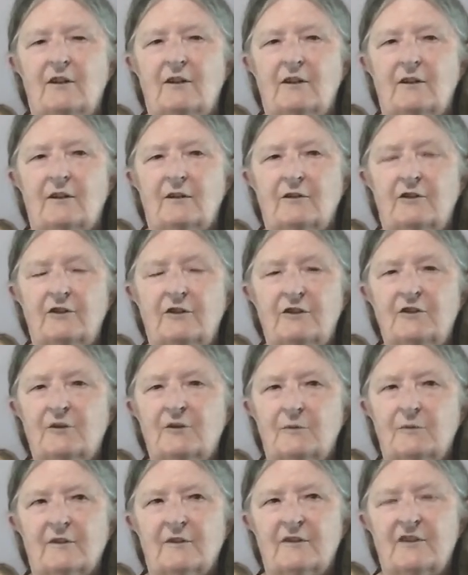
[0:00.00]
good to
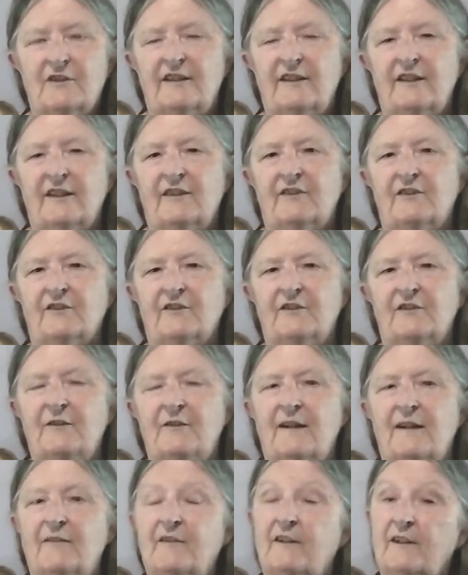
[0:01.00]
work together, you
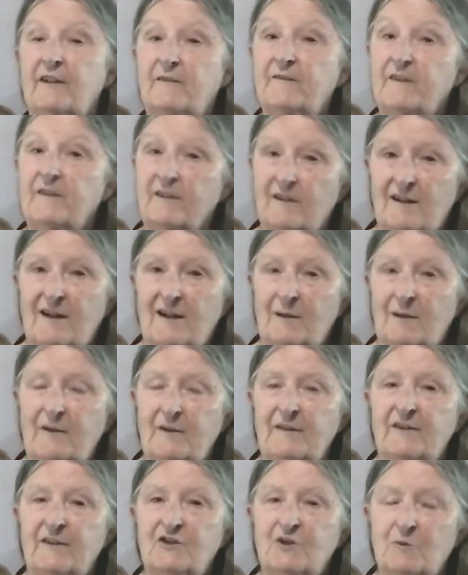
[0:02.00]
have enough in common
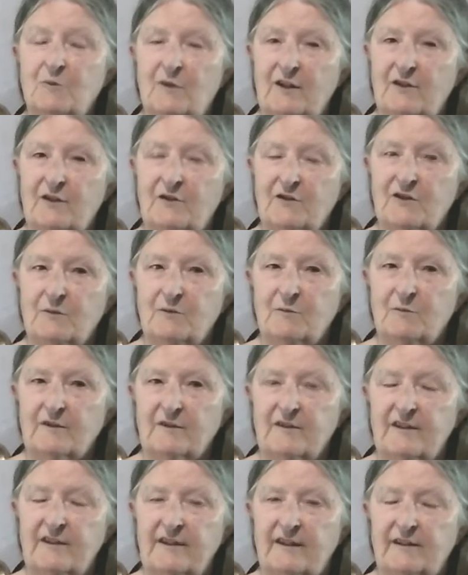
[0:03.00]
that you want to do some work
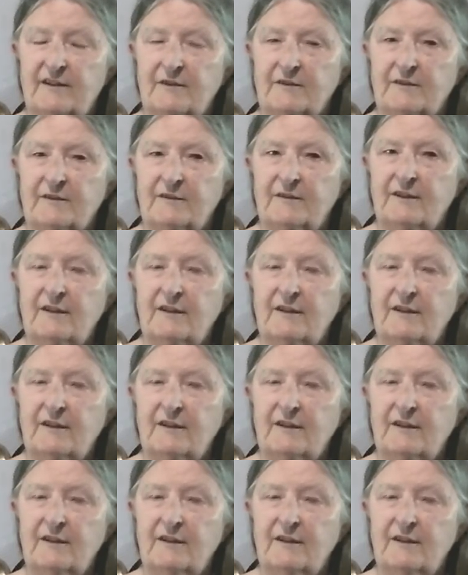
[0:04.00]
together.